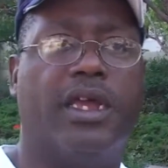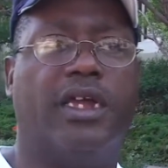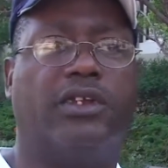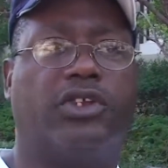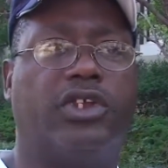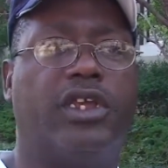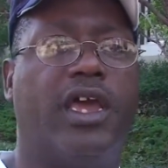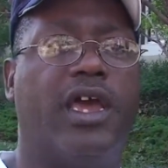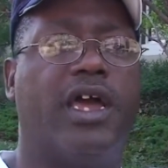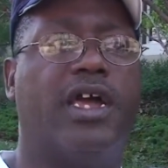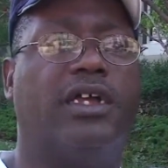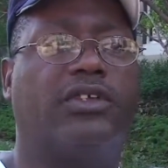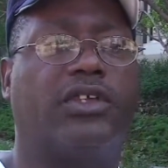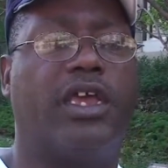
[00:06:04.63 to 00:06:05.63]
And she
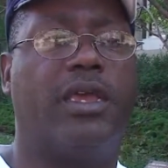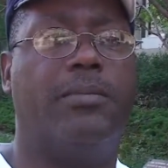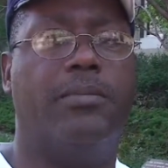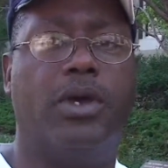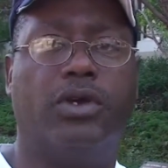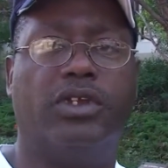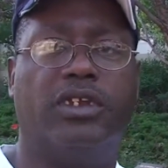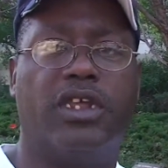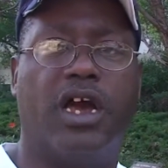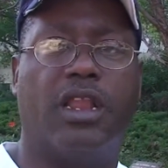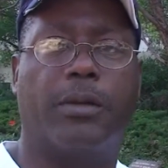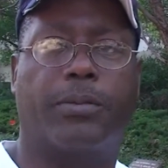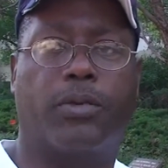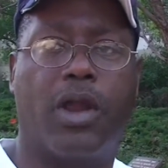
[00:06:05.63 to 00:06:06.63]
has $1 million
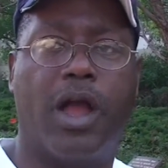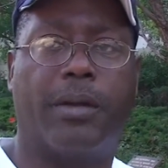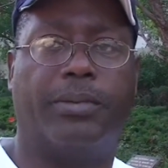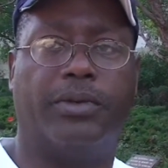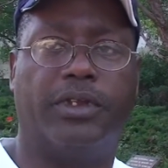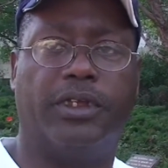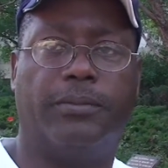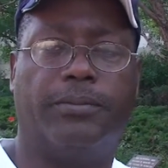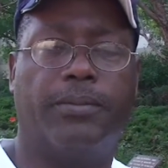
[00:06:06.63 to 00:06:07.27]
property,